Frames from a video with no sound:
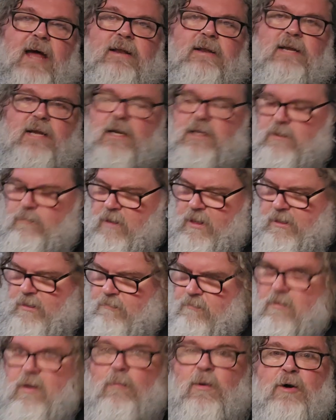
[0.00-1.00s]
I had any anyway.
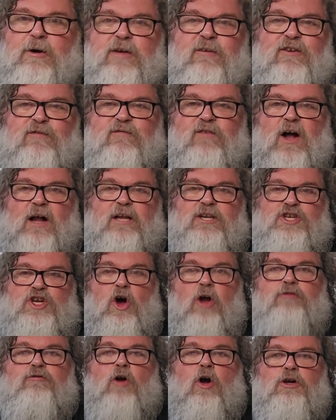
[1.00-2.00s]
I'm wearing a fucking
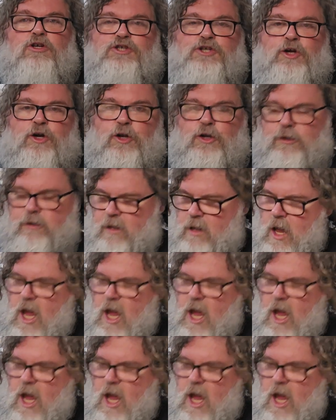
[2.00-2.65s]
Yacht Rock shirt.